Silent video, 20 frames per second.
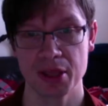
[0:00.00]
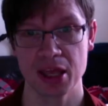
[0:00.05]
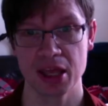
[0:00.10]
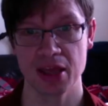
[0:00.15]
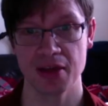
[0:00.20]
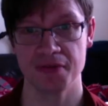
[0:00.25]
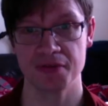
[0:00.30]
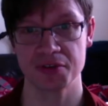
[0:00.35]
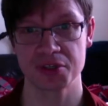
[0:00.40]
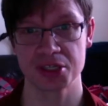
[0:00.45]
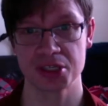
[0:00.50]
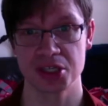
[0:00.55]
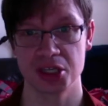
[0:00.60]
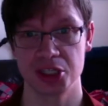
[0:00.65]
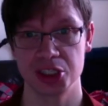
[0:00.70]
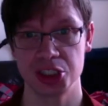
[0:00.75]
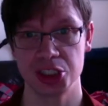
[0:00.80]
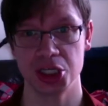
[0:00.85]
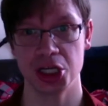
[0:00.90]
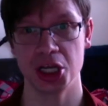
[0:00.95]
gives the
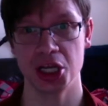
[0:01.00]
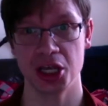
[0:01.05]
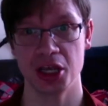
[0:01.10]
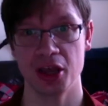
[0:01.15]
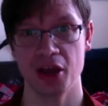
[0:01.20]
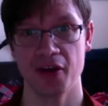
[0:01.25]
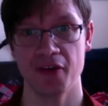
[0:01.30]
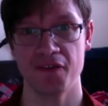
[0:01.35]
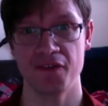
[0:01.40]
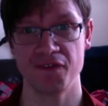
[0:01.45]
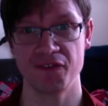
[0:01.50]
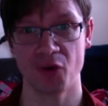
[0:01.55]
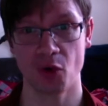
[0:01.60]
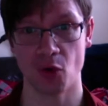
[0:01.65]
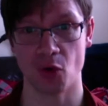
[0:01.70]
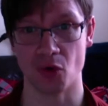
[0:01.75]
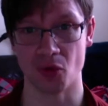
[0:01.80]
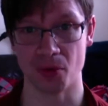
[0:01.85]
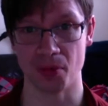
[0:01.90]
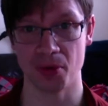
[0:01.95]
chi
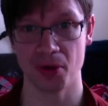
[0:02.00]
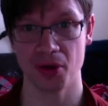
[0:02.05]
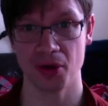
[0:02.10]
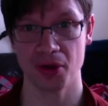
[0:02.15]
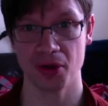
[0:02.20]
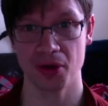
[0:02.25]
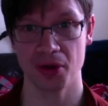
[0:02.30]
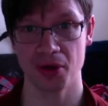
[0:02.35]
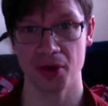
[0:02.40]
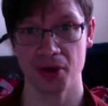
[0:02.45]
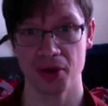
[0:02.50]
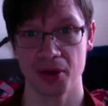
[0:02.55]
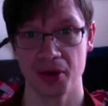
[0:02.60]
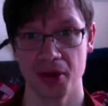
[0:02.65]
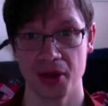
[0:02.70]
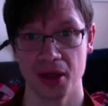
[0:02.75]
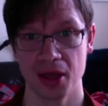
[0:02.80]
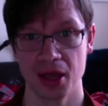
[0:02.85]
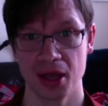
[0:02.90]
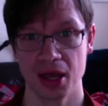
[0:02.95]
form,
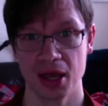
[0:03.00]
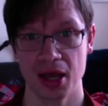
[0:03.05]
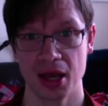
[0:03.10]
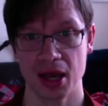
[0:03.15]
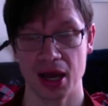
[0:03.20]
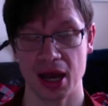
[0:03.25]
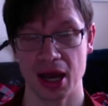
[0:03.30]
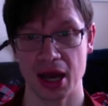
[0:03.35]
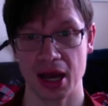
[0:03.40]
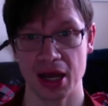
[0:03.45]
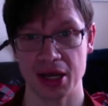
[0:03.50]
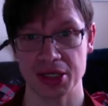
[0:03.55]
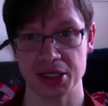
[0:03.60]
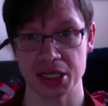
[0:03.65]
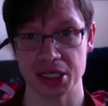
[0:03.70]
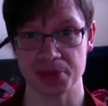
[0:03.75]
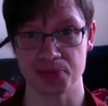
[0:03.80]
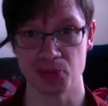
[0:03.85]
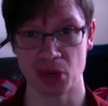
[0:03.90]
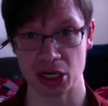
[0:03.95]
and
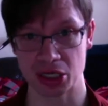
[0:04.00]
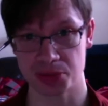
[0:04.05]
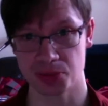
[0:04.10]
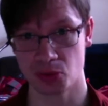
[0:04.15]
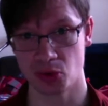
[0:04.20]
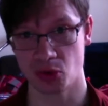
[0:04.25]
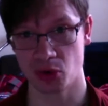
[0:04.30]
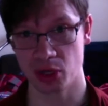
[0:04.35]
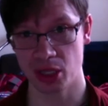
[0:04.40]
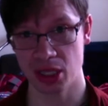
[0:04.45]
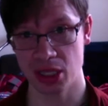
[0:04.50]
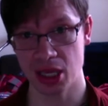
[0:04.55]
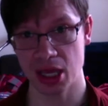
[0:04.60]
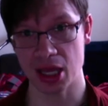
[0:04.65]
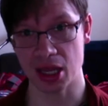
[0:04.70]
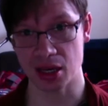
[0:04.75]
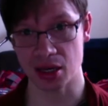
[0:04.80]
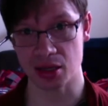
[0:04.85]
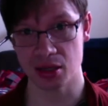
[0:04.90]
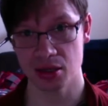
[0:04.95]
it's much more
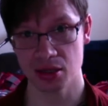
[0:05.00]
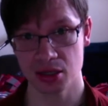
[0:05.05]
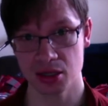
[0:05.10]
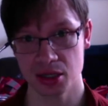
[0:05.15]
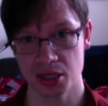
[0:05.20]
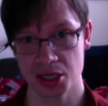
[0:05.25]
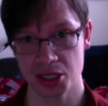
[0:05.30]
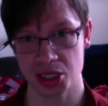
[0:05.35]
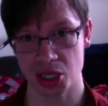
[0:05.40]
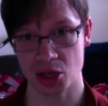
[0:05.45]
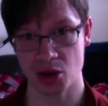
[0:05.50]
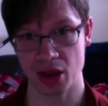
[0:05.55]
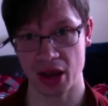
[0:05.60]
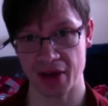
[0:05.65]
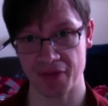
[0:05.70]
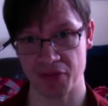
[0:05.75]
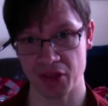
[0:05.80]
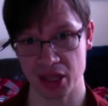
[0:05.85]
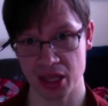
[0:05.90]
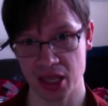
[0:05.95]
yin. So you
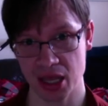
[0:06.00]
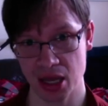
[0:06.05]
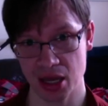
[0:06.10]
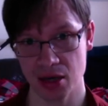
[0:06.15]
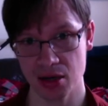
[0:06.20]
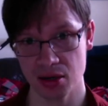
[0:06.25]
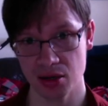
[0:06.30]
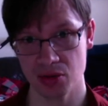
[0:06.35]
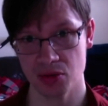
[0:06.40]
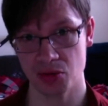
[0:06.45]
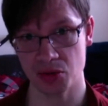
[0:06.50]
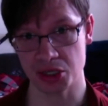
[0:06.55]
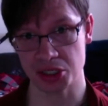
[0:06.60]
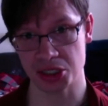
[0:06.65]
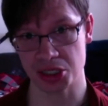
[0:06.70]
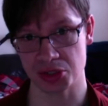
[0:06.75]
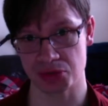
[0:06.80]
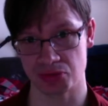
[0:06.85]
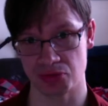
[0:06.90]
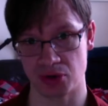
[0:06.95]
have the yin, which
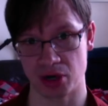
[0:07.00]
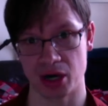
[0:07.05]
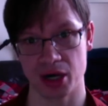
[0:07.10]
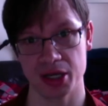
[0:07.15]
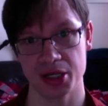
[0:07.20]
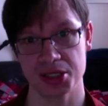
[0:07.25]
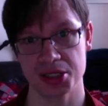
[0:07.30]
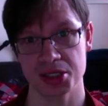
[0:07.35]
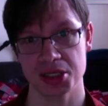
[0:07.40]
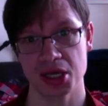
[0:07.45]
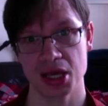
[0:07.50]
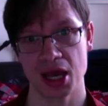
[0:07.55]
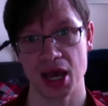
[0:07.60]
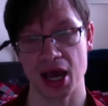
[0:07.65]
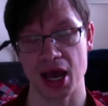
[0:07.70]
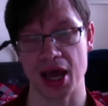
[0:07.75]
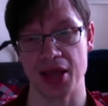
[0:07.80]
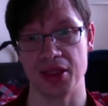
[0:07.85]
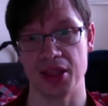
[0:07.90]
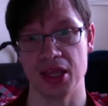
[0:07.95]
is rice,
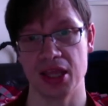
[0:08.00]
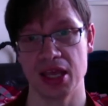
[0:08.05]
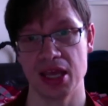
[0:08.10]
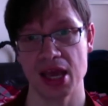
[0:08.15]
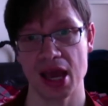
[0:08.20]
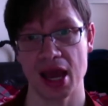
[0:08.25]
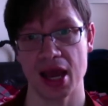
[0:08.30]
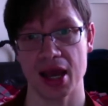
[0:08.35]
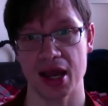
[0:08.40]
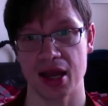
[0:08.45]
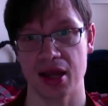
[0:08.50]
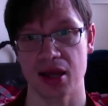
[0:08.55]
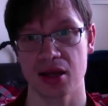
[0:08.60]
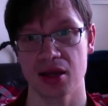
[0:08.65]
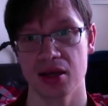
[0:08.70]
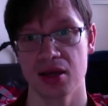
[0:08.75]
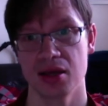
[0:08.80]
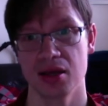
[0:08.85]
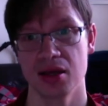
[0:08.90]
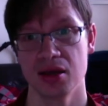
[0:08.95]
and the yang,
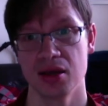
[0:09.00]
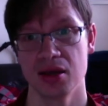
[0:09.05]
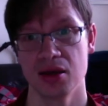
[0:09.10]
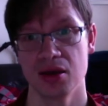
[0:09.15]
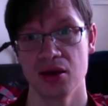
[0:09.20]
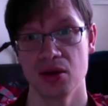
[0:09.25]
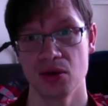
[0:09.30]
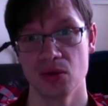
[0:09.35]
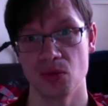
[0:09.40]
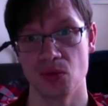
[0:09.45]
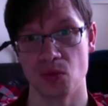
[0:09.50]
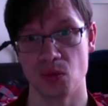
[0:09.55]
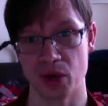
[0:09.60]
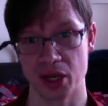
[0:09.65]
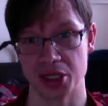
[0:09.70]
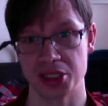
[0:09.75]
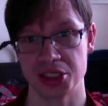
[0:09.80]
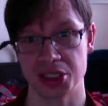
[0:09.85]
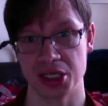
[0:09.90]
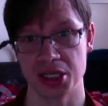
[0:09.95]

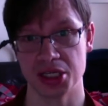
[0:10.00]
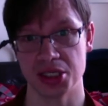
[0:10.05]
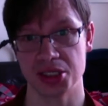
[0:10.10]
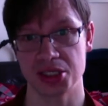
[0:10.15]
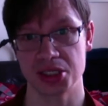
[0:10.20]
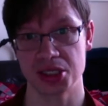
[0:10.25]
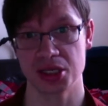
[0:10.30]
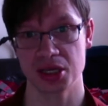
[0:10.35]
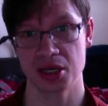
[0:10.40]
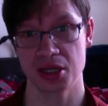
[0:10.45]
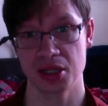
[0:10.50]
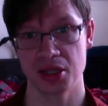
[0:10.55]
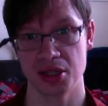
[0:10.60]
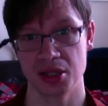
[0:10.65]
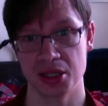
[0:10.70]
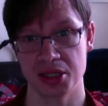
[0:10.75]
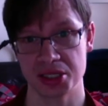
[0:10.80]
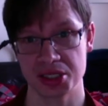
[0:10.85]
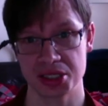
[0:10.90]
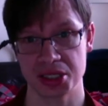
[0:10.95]
which is
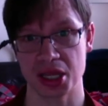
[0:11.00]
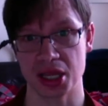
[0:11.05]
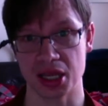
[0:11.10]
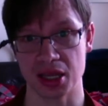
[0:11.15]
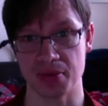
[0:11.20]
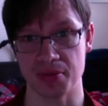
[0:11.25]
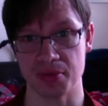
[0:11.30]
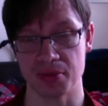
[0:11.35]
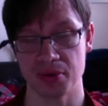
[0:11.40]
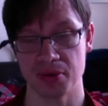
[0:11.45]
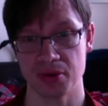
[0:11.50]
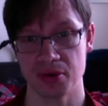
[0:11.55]
the steam.